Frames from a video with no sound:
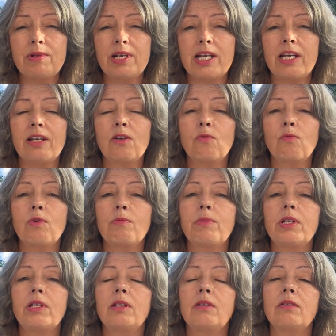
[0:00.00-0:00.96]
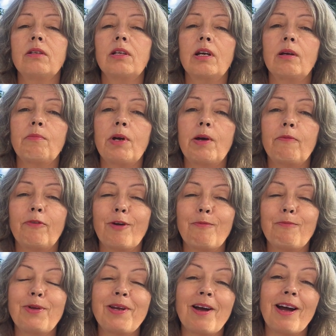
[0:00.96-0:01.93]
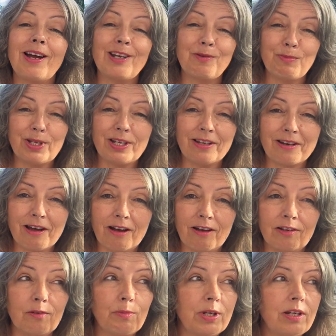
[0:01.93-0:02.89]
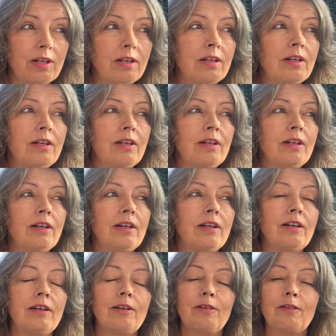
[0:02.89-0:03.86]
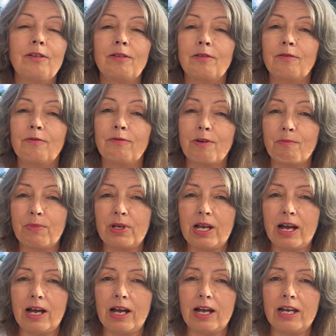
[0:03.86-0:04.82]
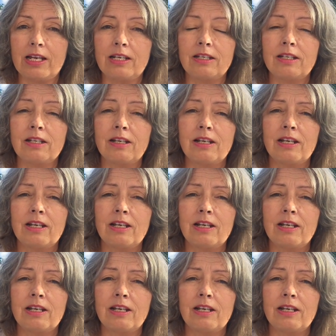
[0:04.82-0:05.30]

I had a woman come up from behind me and hug me uh, from behind,